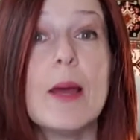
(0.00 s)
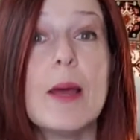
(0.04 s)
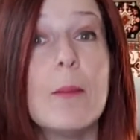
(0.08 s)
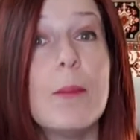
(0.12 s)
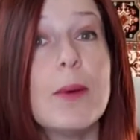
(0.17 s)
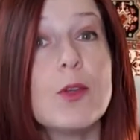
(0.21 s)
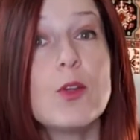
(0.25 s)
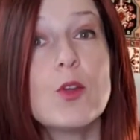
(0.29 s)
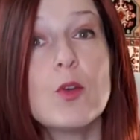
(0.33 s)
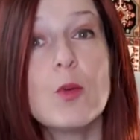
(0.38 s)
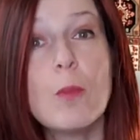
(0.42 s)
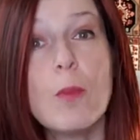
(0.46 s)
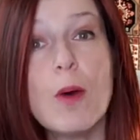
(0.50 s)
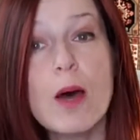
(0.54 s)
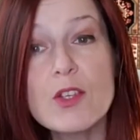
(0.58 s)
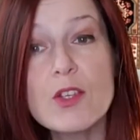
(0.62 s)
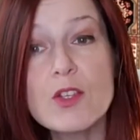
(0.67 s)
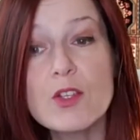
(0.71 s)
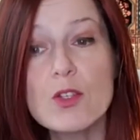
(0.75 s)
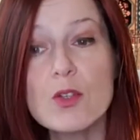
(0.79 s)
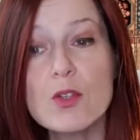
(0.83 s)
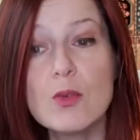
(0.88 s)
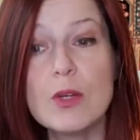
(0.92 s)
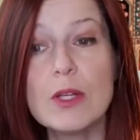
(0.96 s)
But you
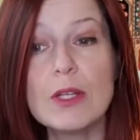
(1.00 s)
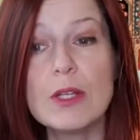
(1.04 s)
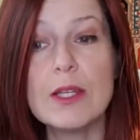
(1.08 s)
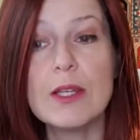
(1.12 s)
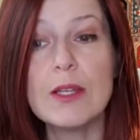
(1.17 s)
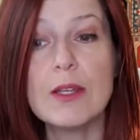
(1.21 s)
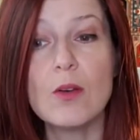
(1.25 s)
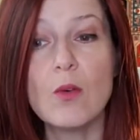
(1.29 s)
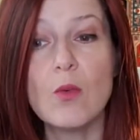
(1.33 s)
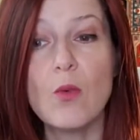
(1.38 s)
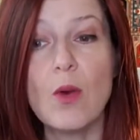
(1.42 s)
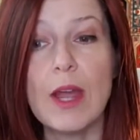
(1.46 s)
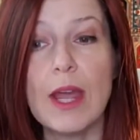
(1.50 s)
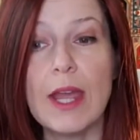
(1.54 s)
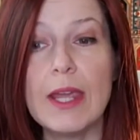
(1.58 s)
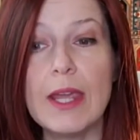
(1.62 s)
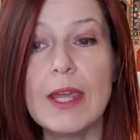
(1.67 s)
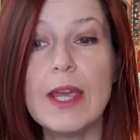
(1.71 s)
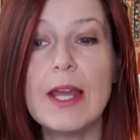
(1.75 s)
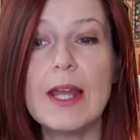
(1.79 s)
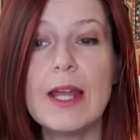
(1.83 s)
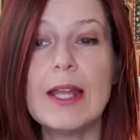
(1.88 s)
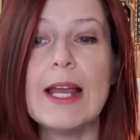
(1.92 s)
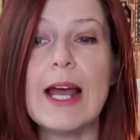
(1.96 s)
must do it in a
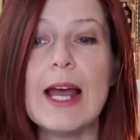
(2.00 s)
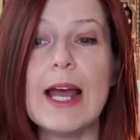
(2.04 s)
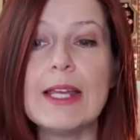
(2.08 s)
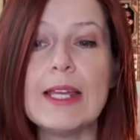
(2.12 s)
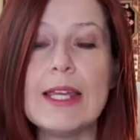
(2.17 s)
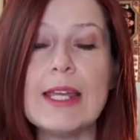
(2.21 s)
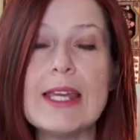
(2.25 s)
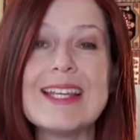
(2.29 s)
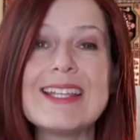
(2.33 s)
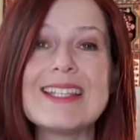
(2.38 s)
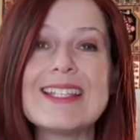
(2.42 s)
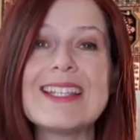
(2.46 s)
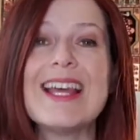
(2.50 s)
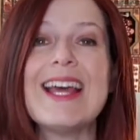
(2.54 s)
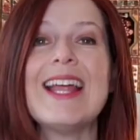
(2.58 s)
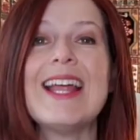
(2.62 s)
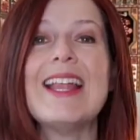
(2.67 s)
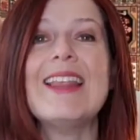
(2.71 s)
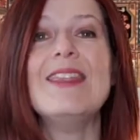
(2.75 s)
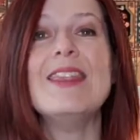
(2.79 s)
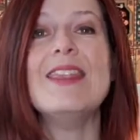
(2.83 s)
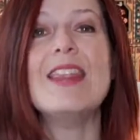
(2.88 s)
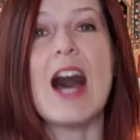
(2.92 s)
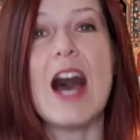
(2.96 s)
way that is
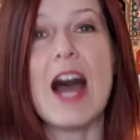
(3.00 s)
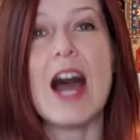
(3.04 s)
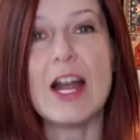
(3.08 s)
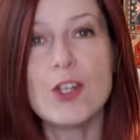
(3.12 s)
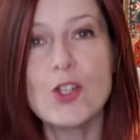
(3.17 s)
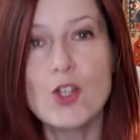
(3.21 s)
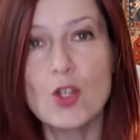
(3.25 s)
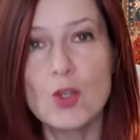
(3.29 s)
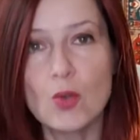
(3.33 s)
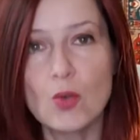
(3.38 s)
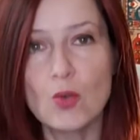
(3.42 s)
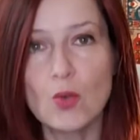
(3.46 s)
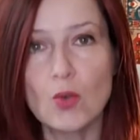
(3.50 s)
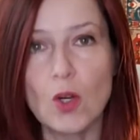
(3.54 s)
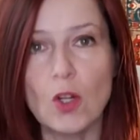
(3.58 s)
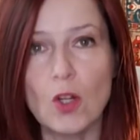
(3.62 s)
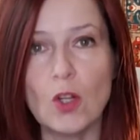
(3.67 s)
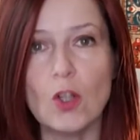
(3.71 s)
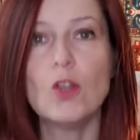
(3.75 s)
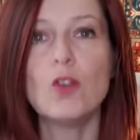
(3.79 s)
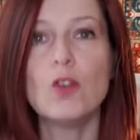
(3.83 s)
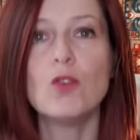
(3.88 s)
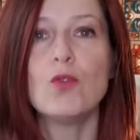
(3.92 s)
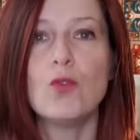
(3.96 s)

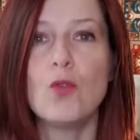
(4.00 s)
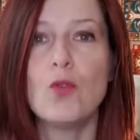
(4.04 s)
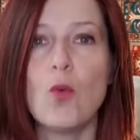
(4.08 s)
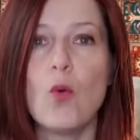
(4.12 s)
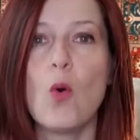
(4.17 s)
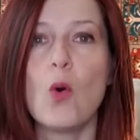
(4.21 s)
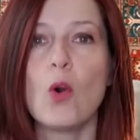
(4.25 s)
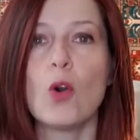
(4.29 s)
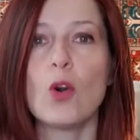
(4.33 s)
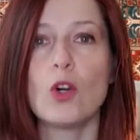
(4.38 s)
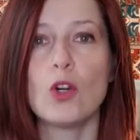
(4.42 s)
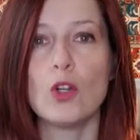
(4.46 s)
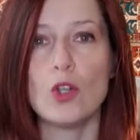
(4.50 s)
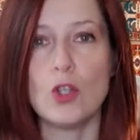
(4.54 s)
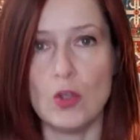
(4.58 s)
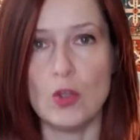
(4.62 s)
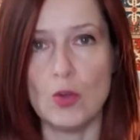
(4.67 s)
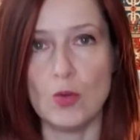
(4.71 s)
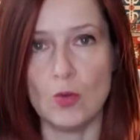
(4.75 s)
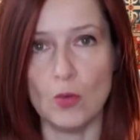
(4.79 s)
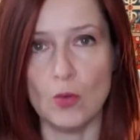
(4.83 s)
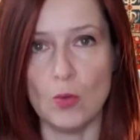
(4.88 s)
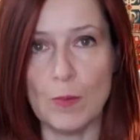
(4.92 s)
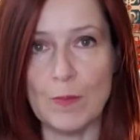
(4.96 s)
natural for
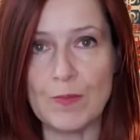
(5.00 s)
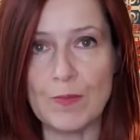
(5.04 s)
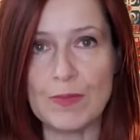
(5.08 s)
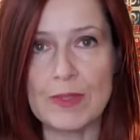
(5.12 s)
you.